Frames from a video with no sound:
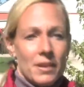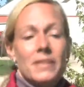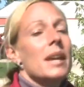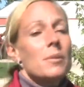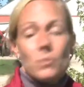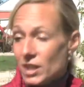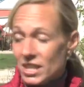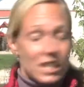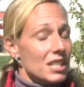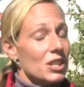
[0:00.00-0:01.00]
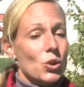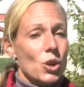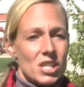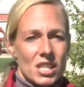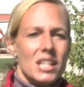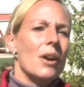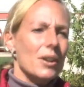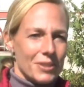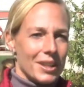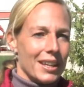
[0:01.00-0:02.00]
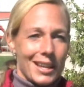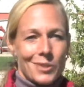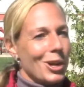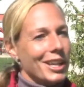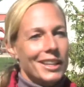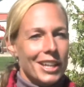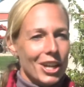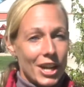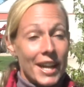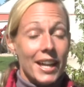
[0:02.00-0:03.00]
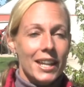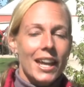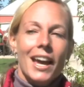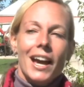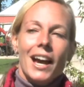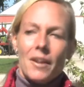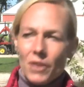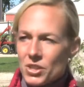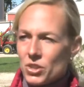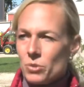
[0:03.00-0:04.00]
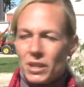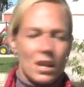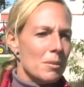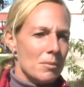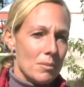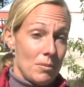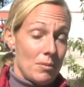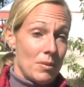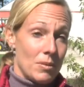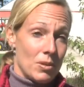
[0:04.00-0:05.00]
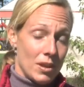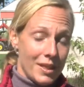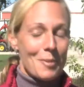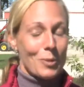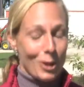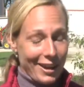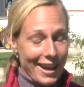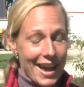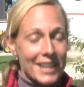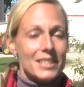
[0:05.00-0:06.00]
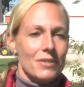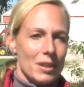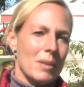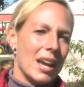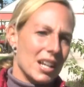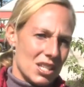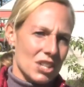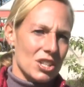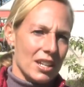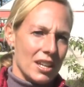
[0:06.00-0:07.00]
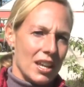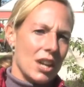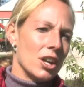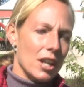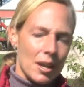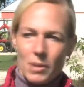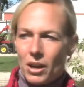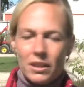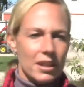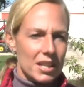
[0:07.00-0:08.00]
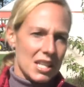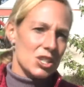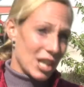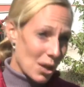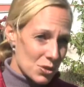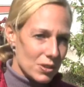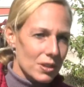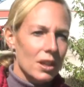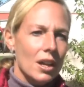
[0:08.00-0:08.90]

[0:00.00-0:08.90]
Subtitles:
they conducted the course, and now I feel like I can walk in there. And I've also become a lot more active in my extension area. I'm on the extension council,